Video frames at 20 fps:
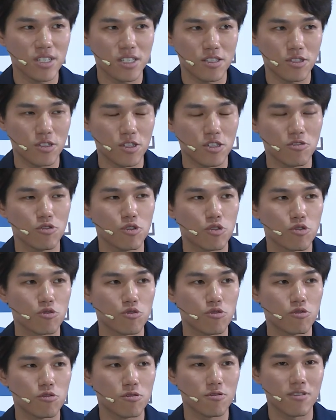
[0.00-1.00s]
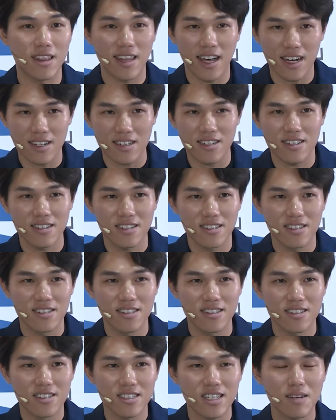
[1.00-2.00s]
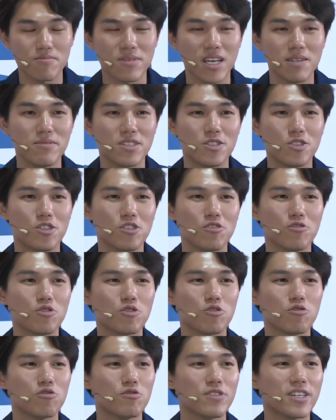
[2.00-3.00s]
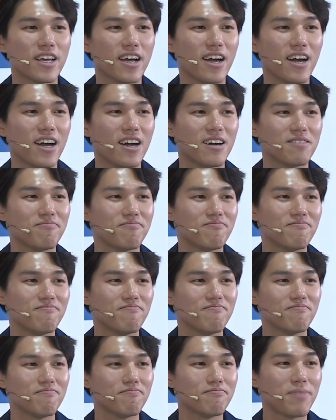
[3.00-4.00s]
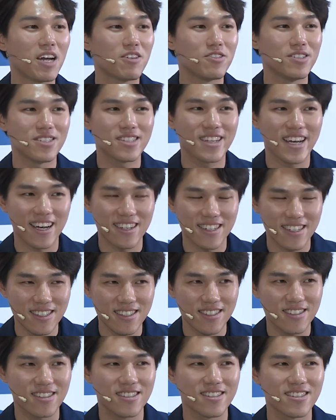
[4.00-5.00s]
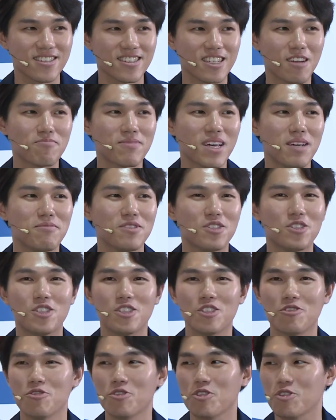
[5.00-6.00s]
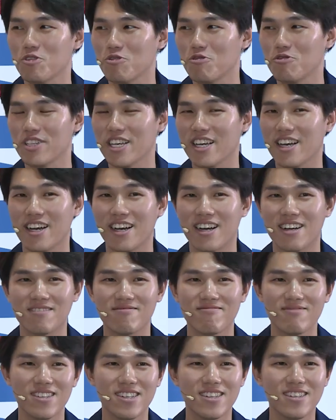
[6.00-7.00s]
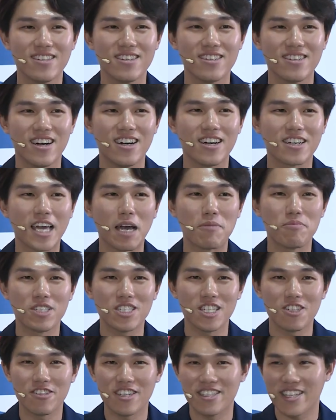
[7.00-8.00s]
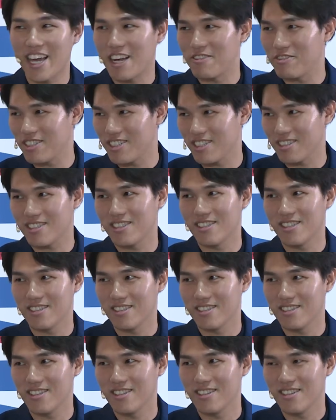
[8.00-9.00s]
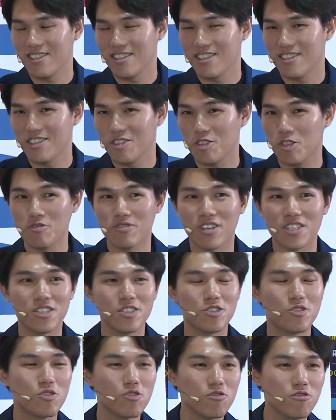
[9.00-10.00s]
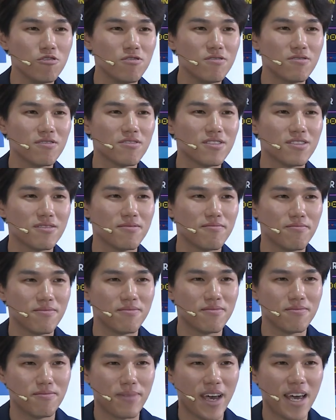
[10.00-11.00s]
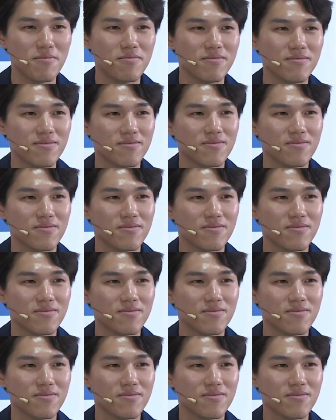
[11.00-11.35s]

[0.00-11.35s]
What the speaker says: it's due to luck, sometimes it's due to their parents' guidance, sometimes it's due to their capital inherited. So they just do, bam,